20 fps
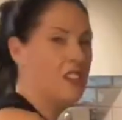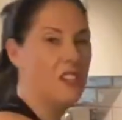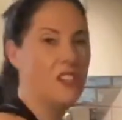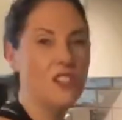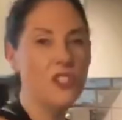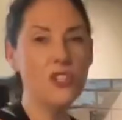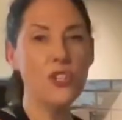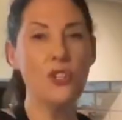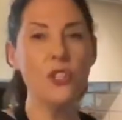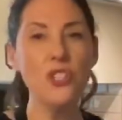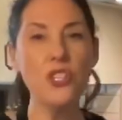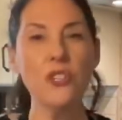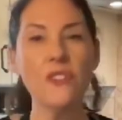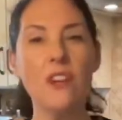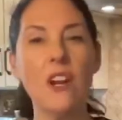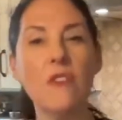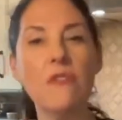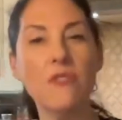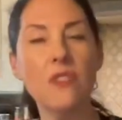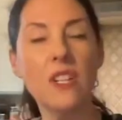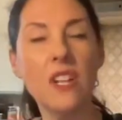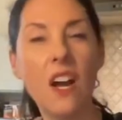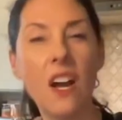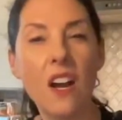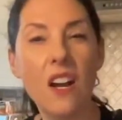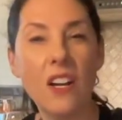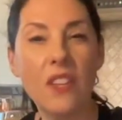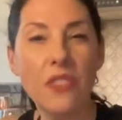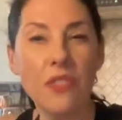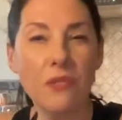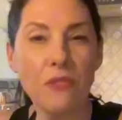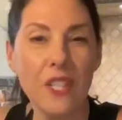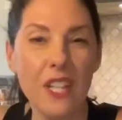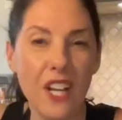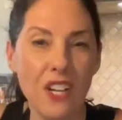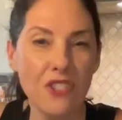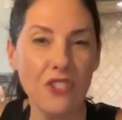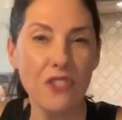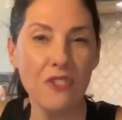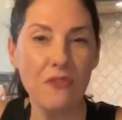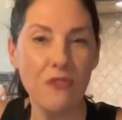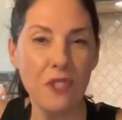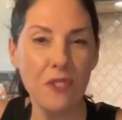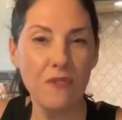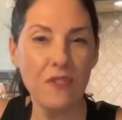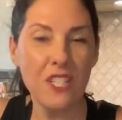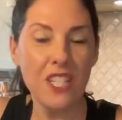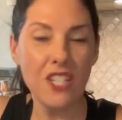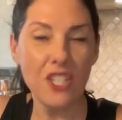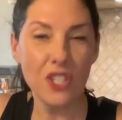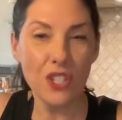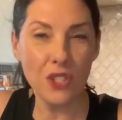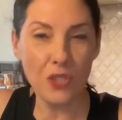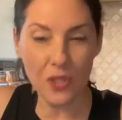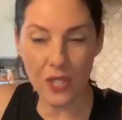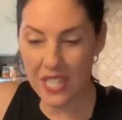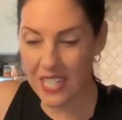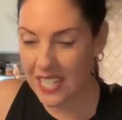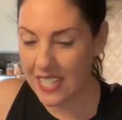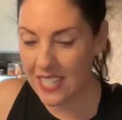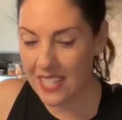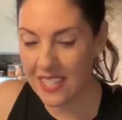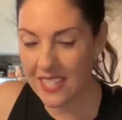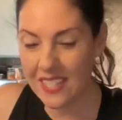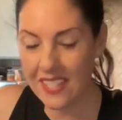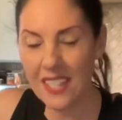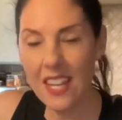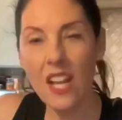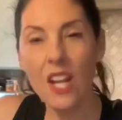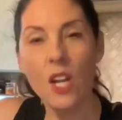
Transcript: Turn your oven on, 350 degrees.